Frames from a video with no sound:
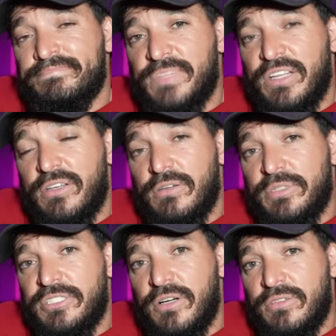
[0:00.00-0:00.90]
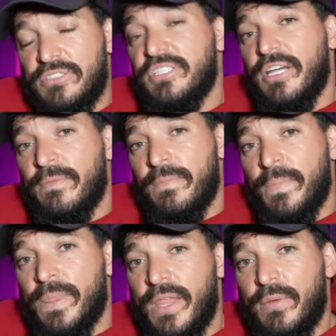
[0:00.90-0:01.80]
I think you'll be stoked to see.
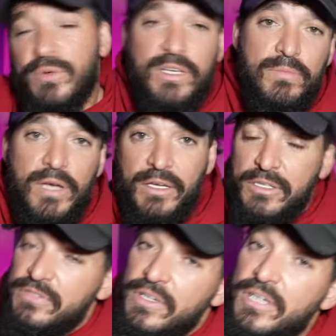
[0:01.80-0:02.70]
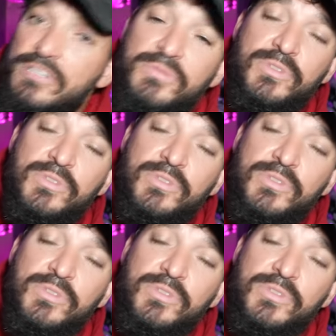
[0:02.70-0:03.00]
And we'll keep making these videos.